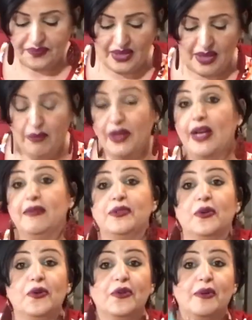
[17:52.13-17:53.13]
I'm going to have to
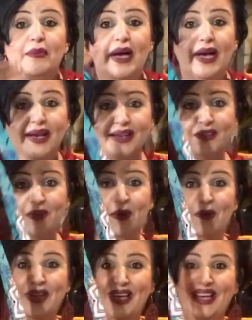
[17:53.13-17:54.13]
order a bag to go
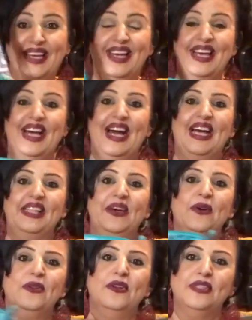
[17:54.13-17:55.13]
with it. I did
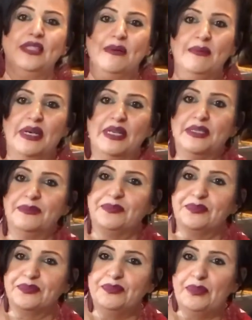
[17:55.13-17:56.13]
order some uh,
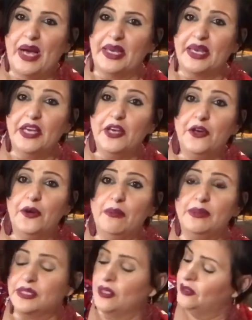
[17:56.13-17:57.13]
packing
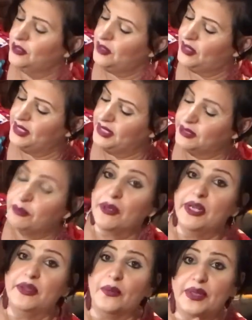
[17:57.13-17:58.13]
cubes also in this
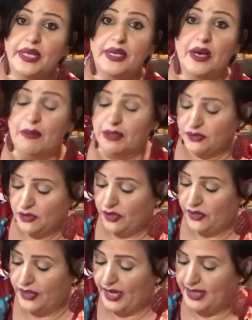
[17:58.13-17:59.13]
print. When they come, I'll show
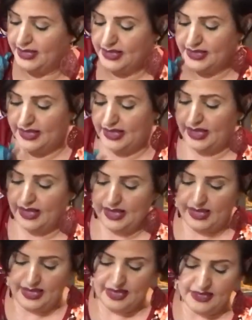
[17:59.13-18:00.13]
you guys.
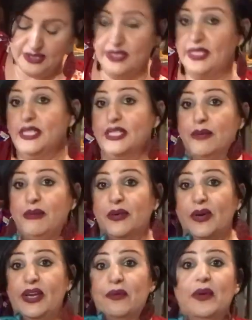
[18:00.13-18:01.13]
So this is going to be
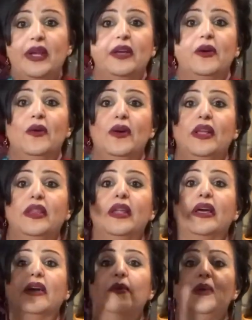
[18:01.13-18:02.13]
great when I go on
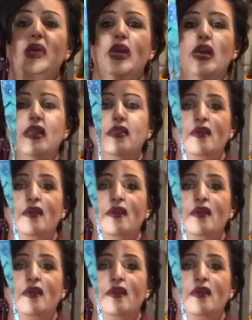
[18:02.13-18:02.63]
like a weekend